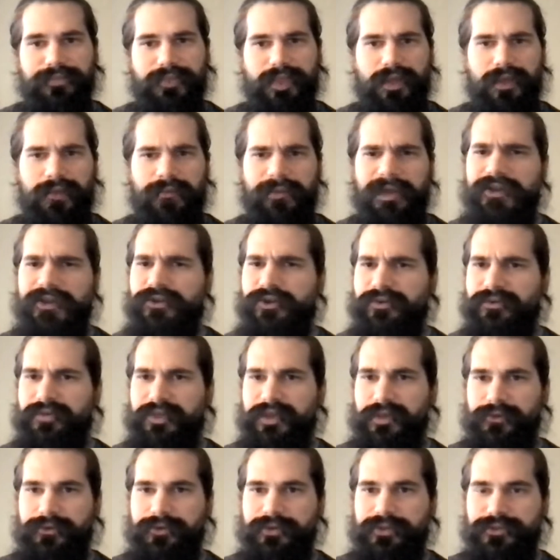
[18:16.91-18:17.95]
I do have
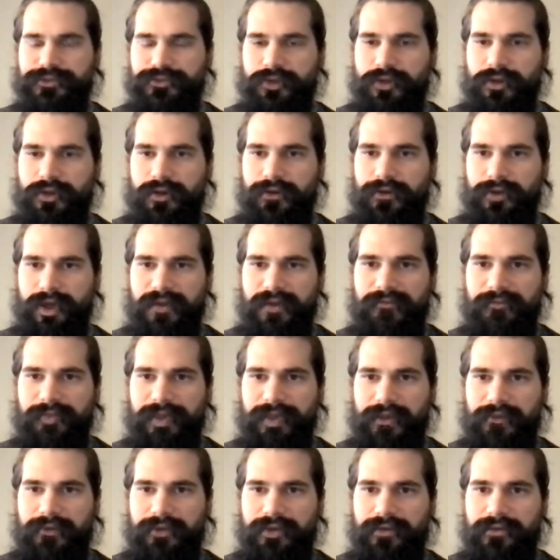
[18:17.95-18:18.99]
a really strong graph
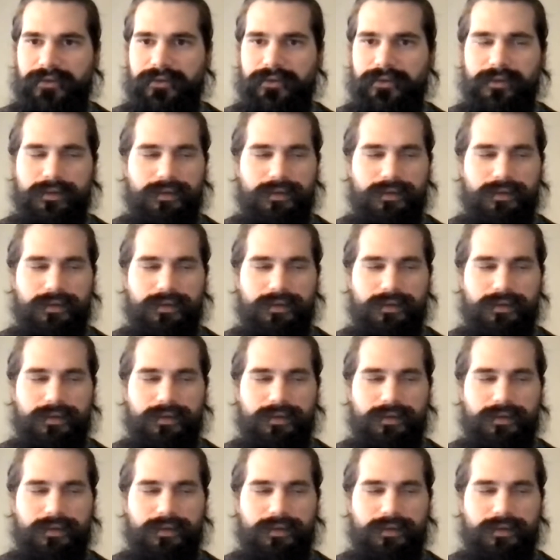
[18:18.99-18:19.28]
background,